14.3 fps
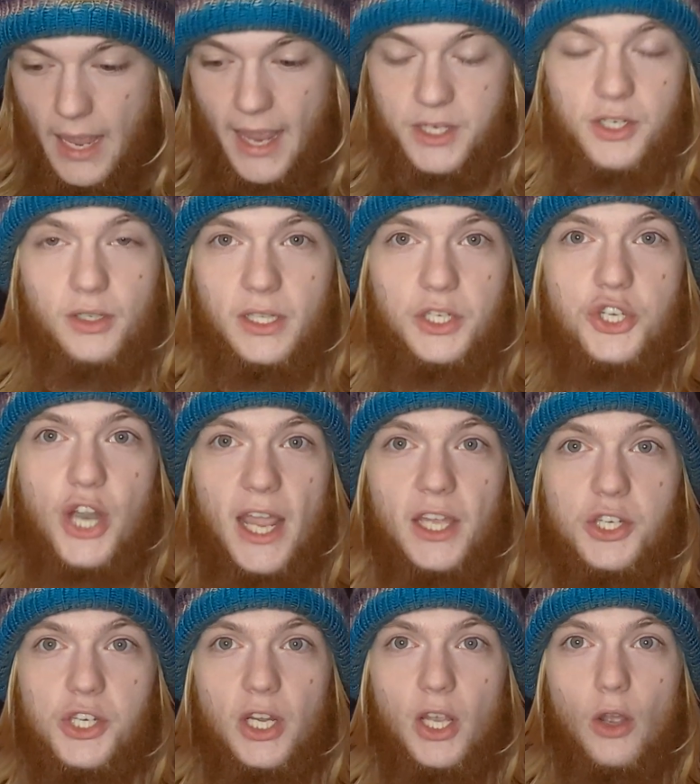actually
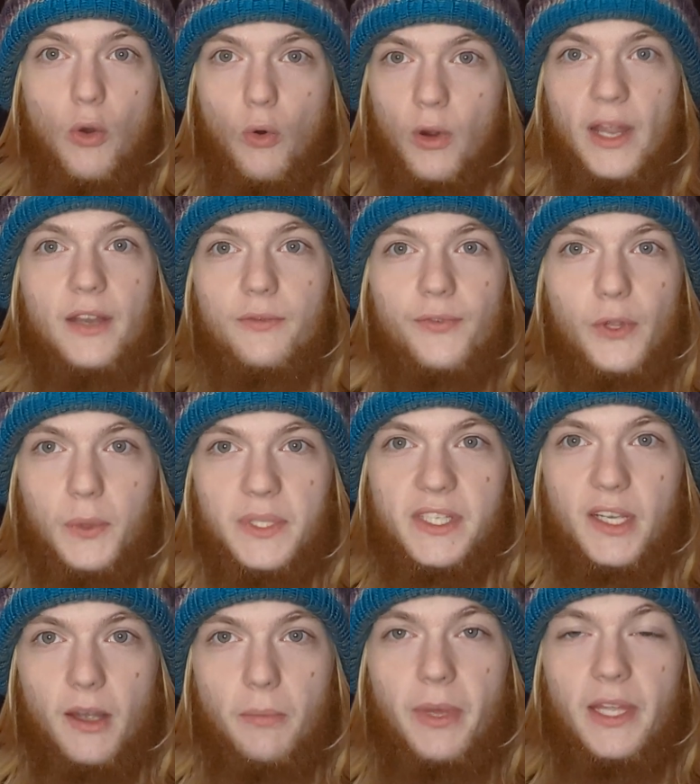changing or
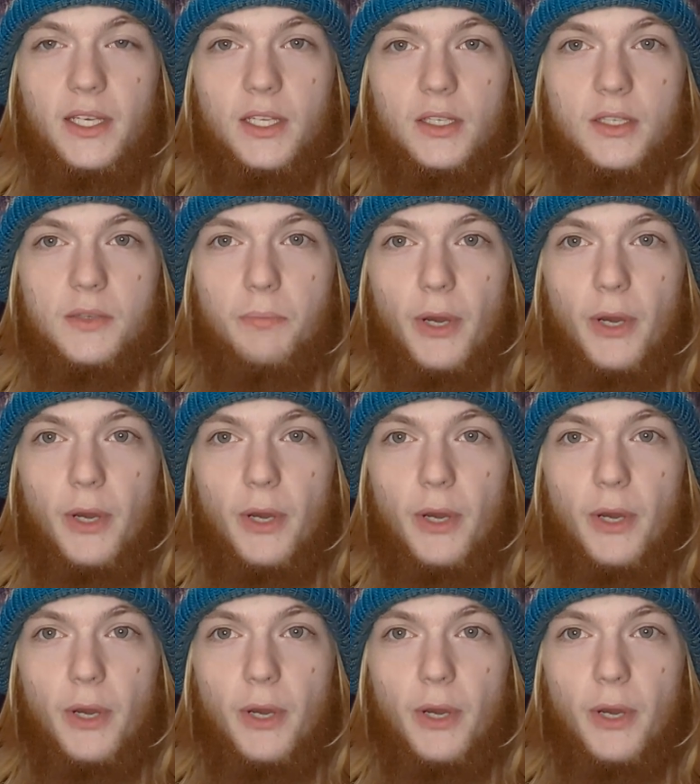influencing opinions,